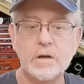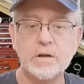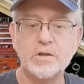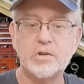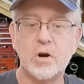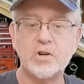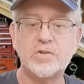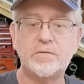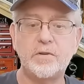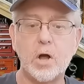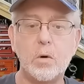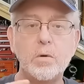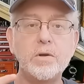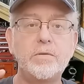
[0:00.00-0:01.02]
starts
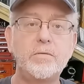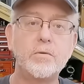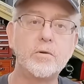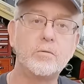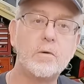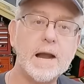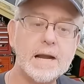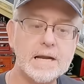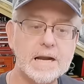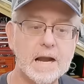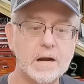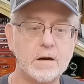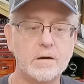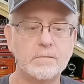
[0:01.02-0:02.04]
flowing through the
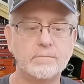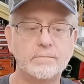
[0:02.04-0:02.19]
radiator,